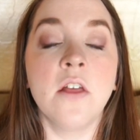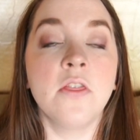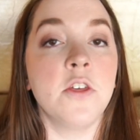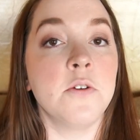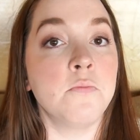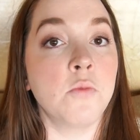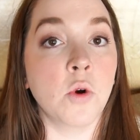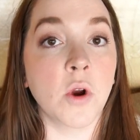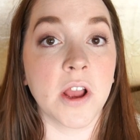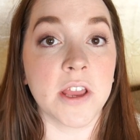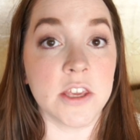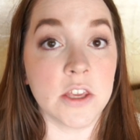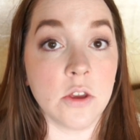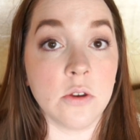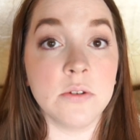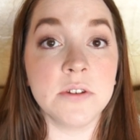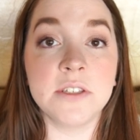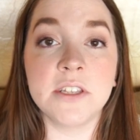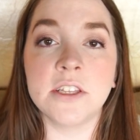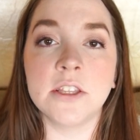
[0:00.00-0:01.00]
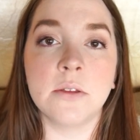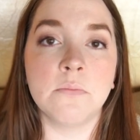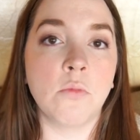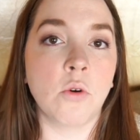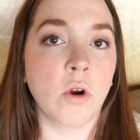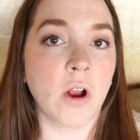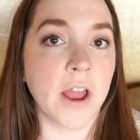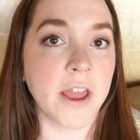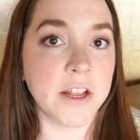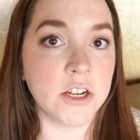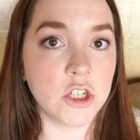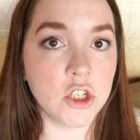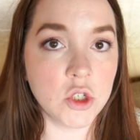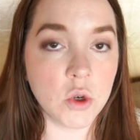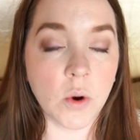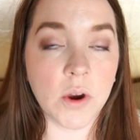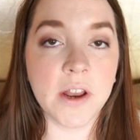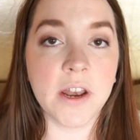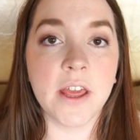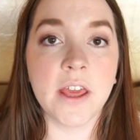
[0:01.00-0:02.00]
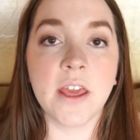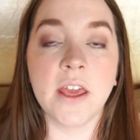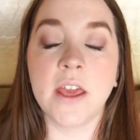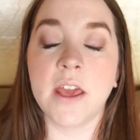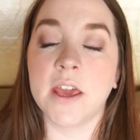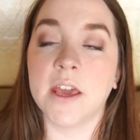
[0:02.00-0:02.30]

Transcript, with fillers: The more I used it, the more I enjoyed it,